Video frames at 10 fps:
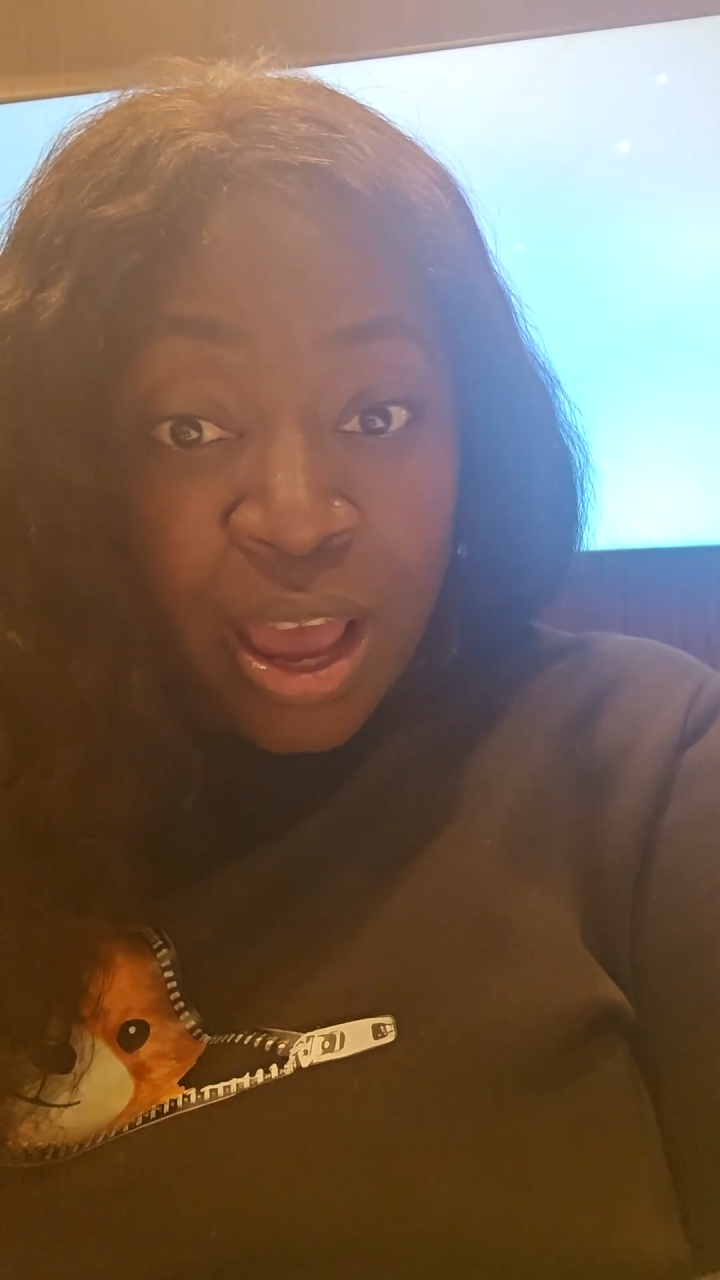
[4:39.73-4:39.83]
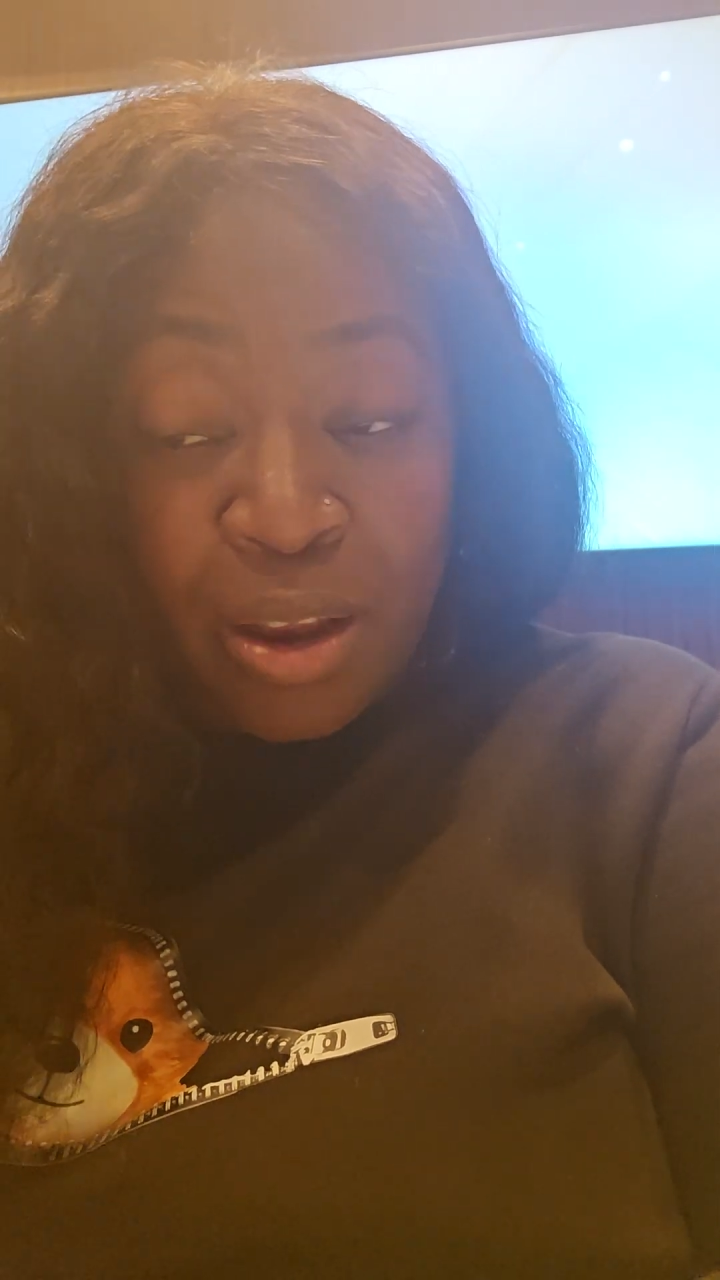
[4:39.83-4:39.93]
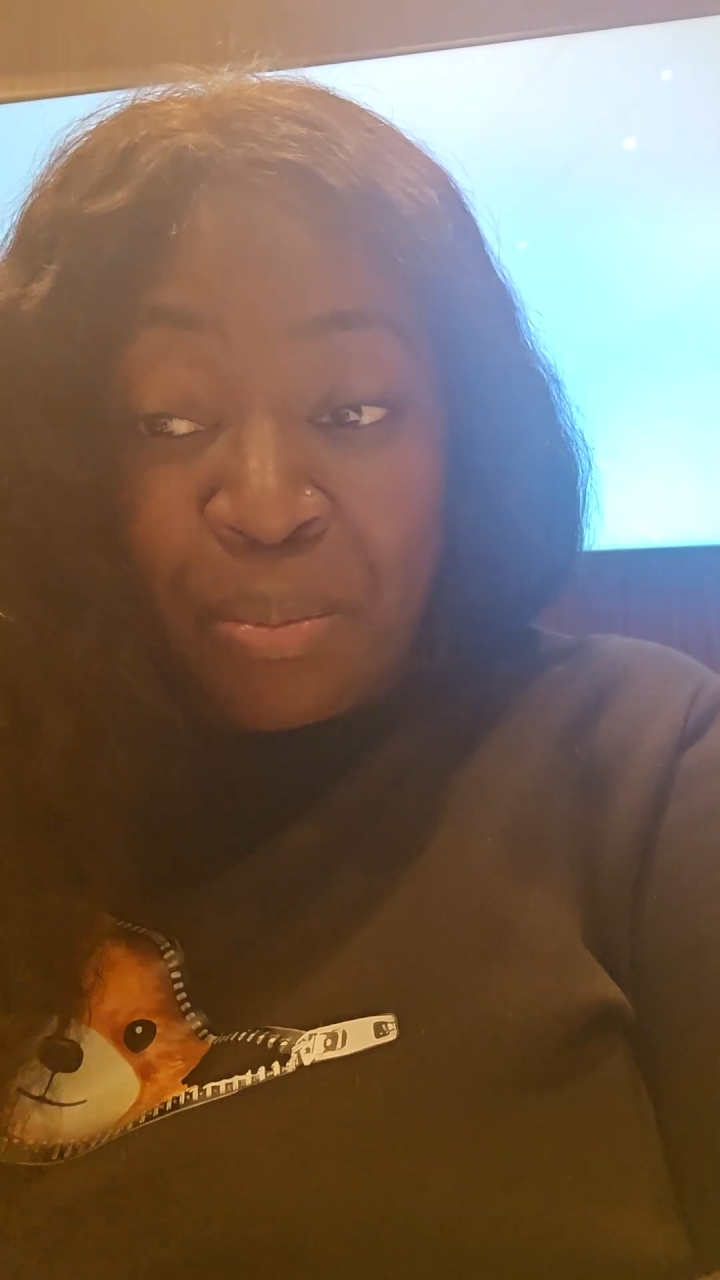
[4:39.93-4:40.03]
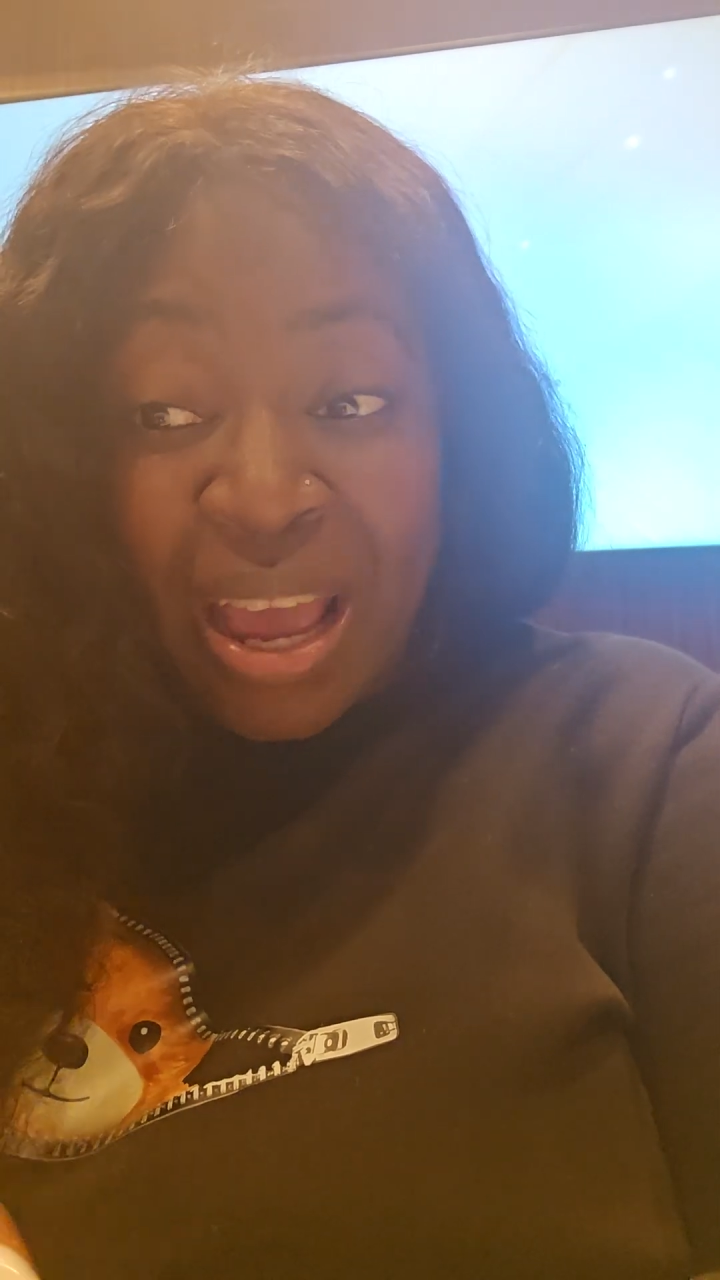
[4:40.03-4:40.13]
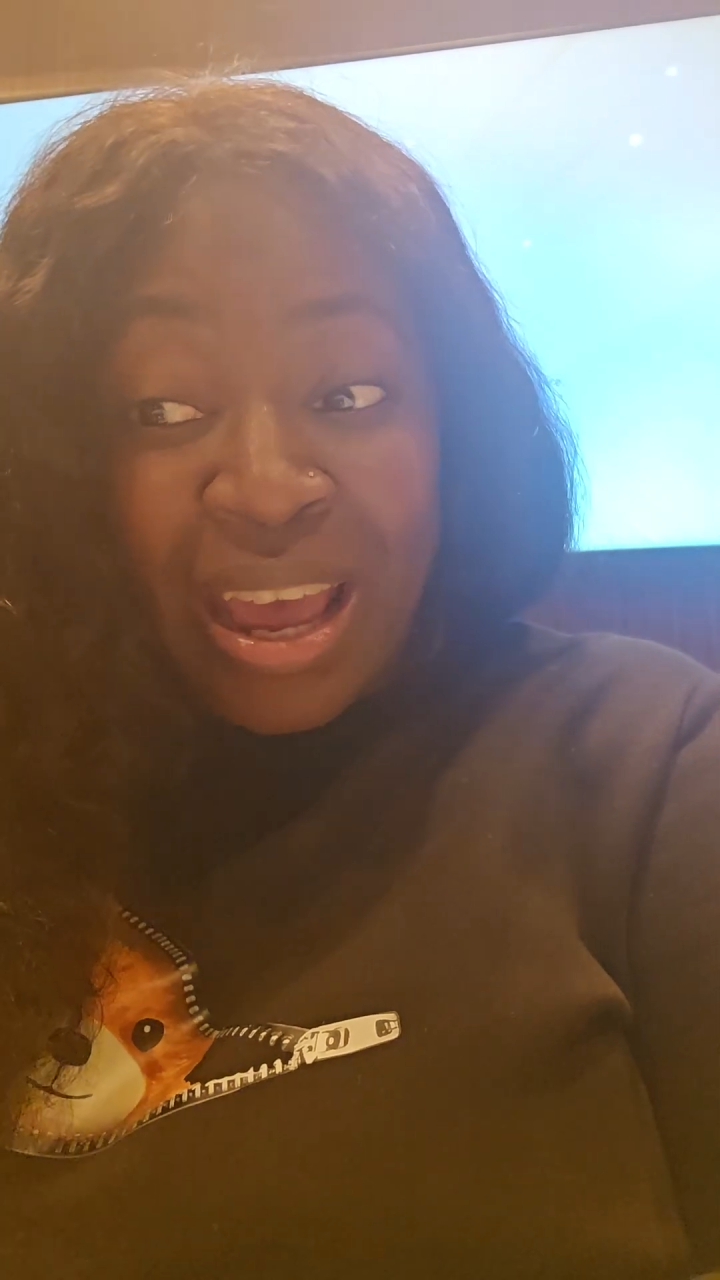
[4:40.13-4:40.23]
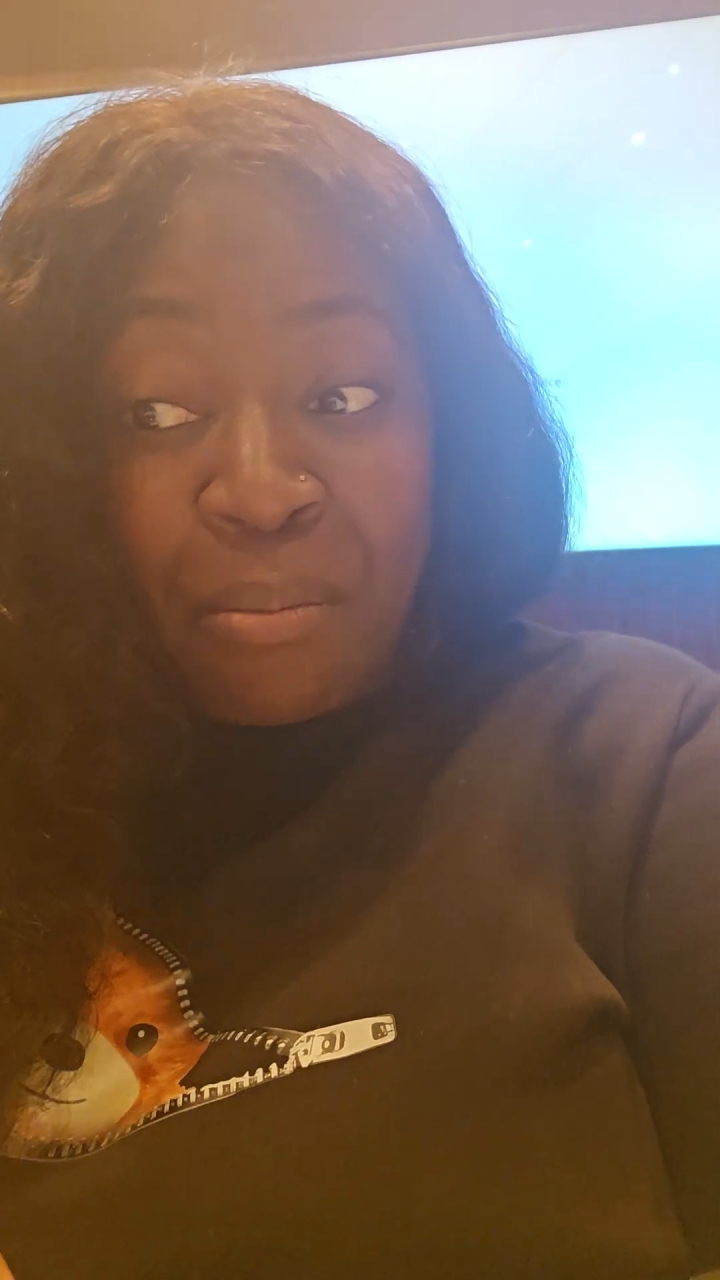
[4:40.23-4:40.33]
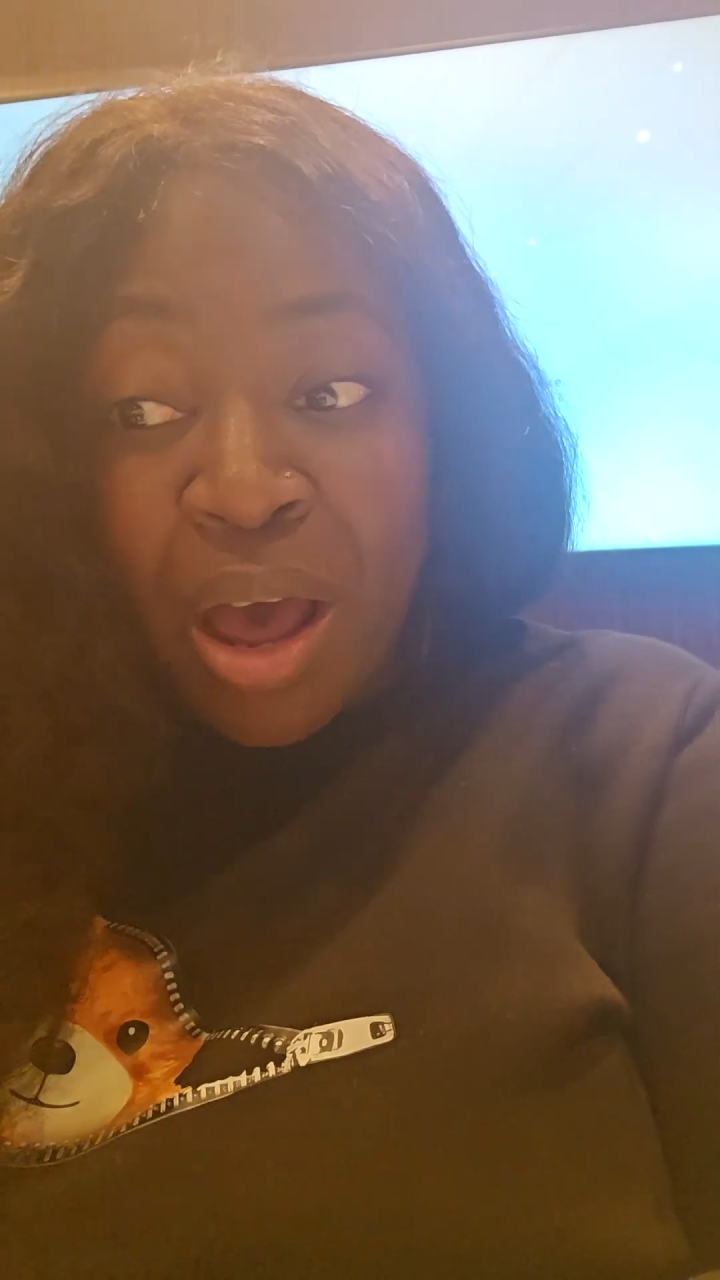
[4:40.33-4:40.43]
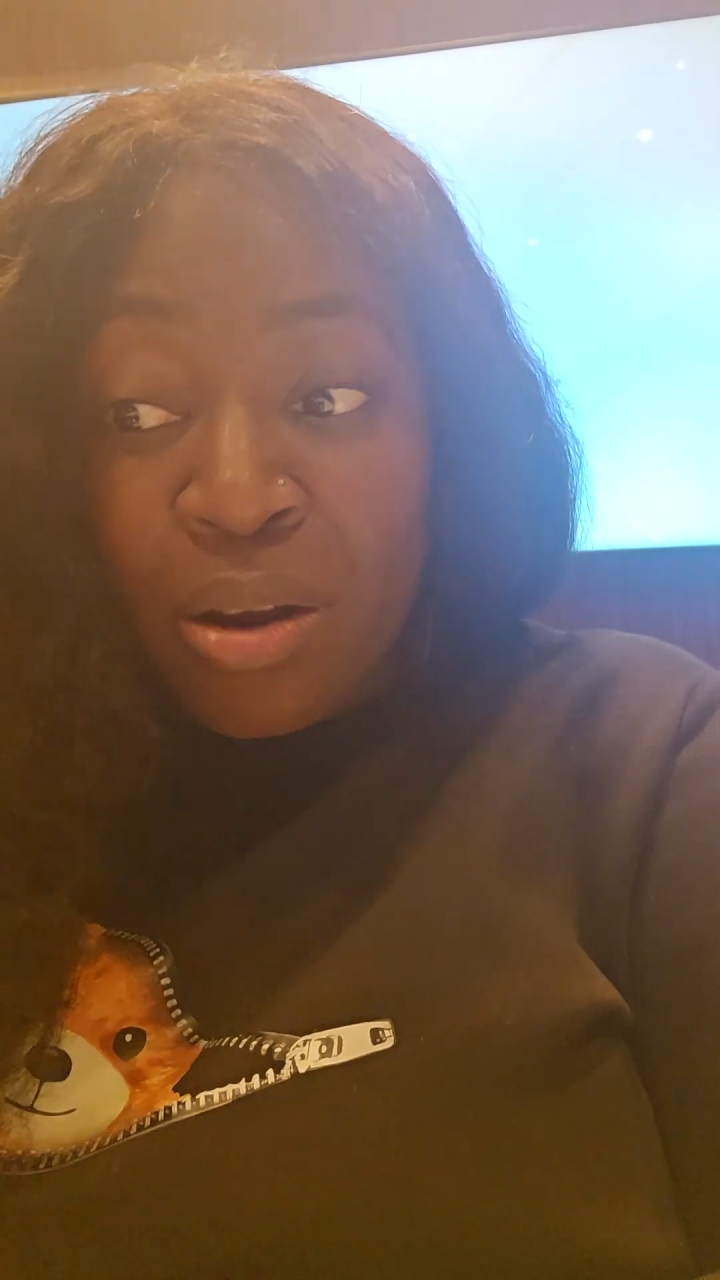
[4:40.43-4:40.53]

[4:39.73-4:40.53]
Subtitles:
and making